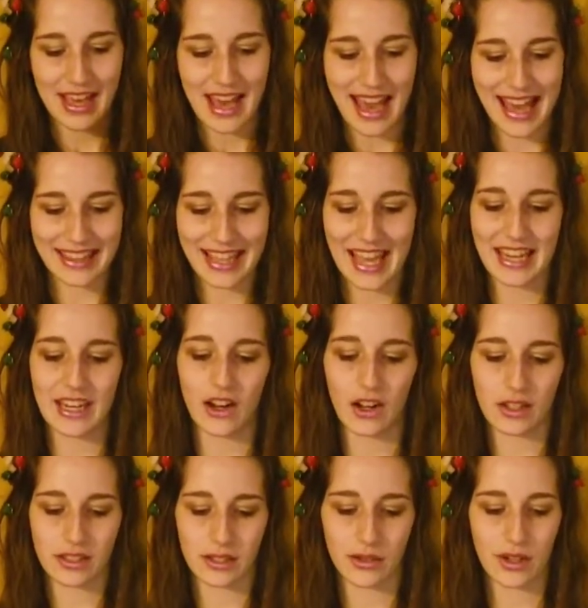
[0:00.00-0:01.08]
And then it
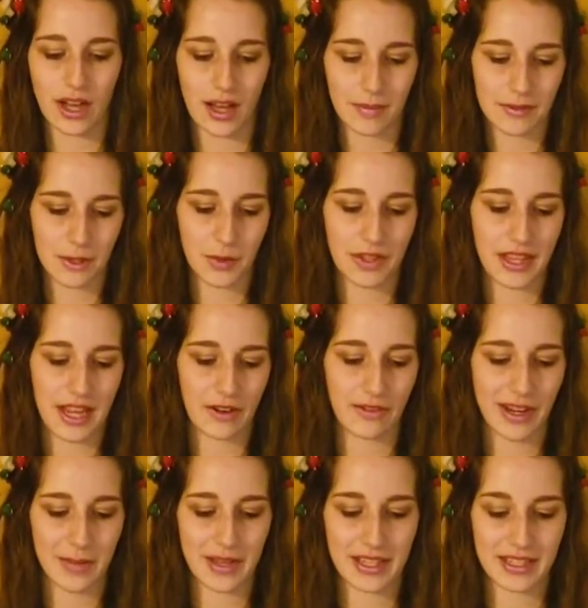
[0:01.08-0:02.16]
also comes with a
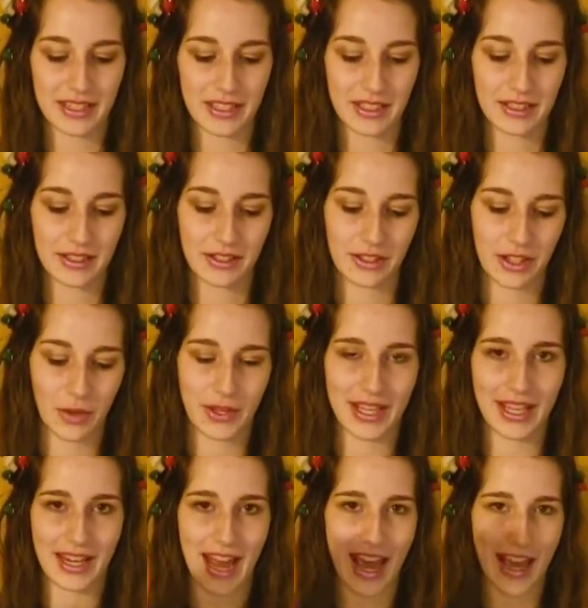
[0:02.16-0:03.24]
ribbon so that we
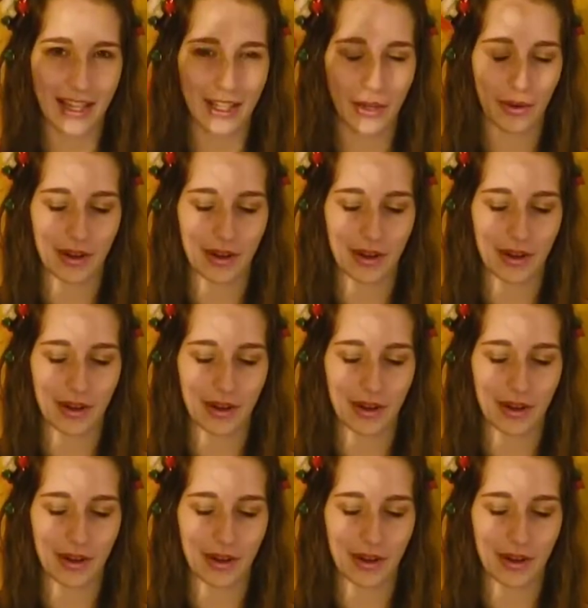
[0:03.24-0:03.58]
can hang the